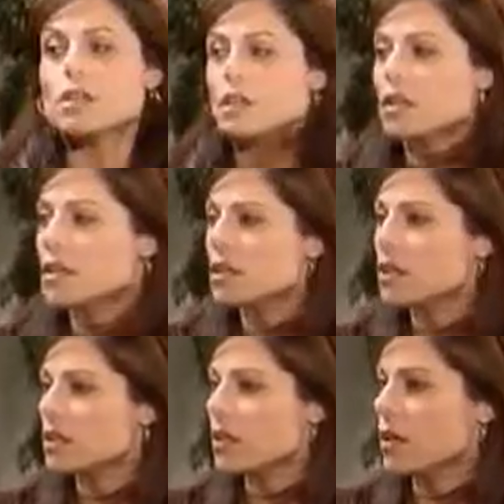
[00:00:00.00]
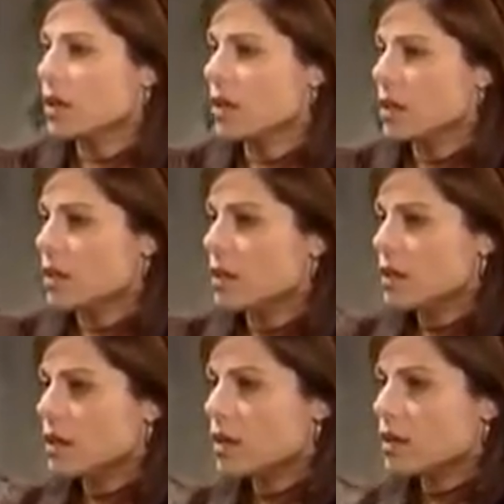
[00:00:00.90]

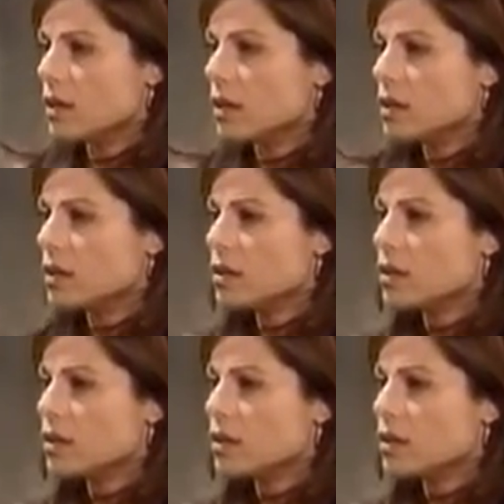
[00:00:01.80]
(no one is talking)